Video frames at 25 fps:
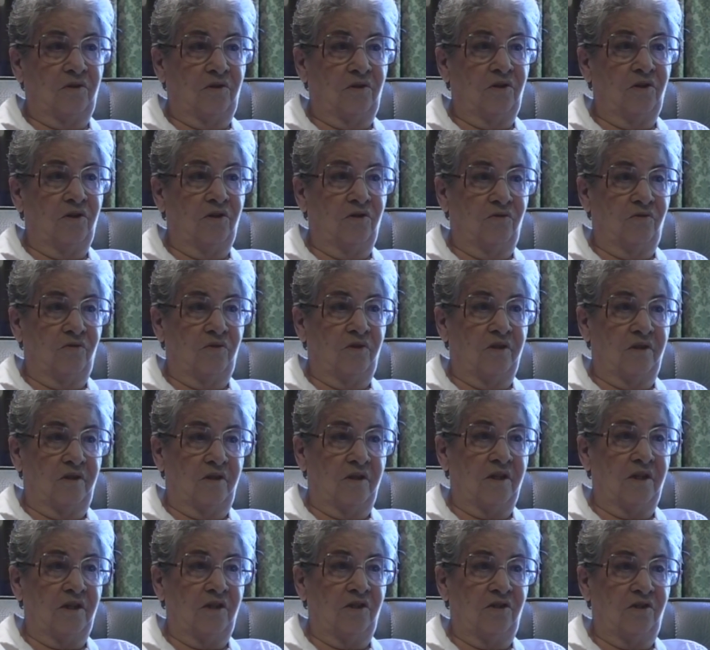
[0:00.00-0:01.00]
you know, the
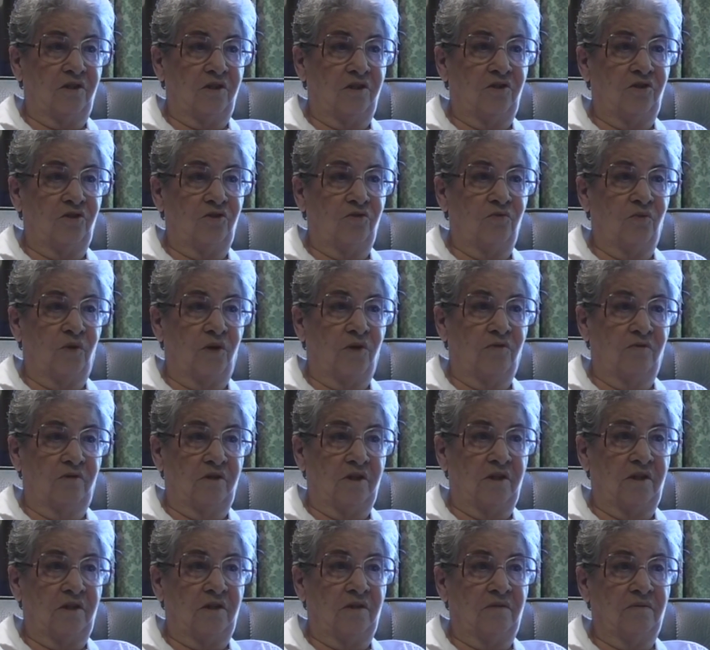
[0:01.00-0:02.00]
things that you
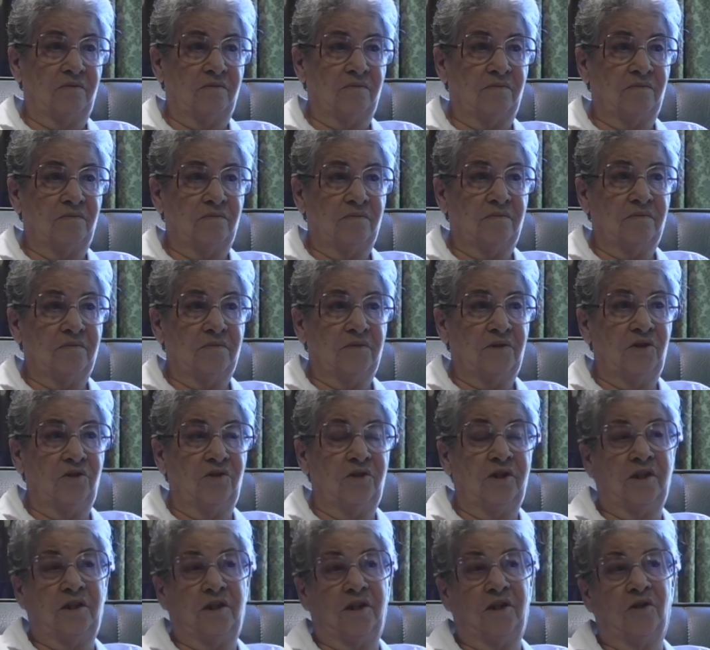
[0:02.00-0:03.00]
wanted.
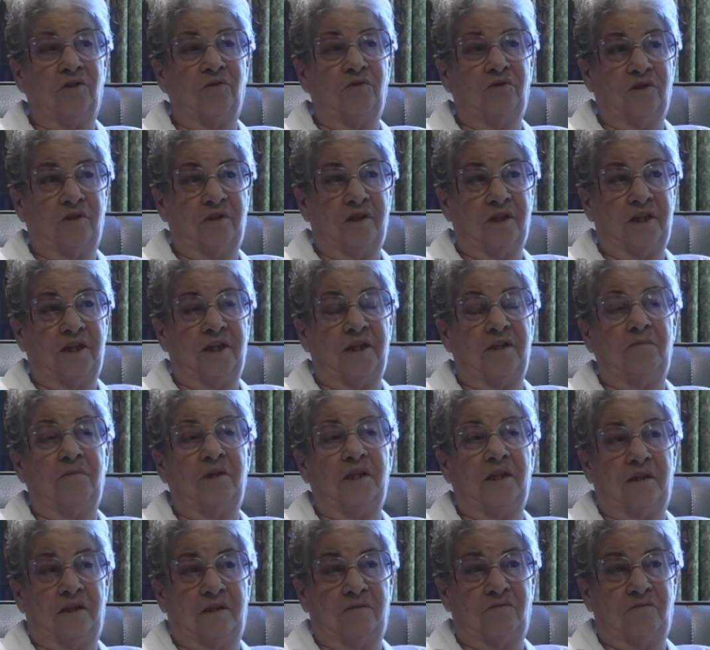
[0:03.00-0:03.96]
You didn't go to the head man.